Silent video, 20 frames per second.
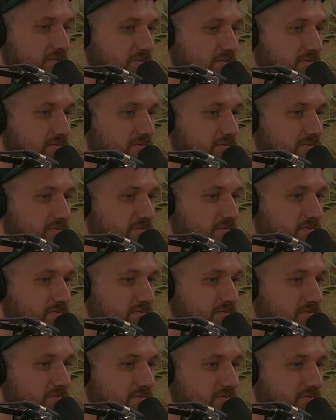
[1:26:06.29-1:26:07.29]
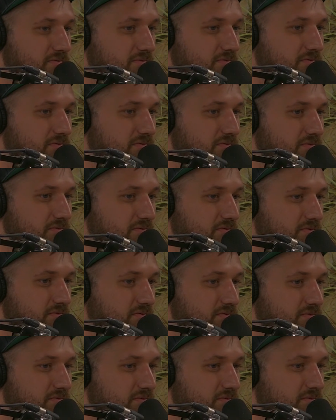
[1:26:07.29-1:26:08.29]
Well, I think because
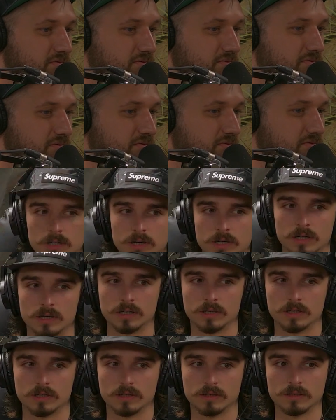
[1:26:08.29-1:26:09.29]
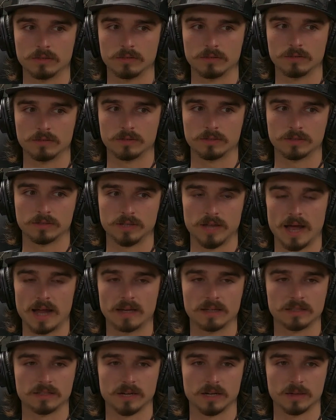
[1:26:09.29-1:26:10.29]
now it's not
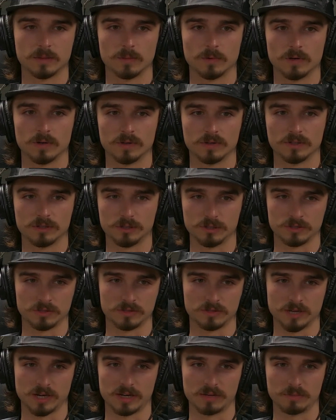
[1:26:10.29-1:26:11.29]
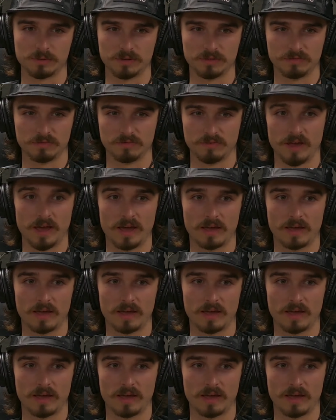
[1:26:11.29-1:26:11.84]
a sign of wealth. It's just a sign of being fat.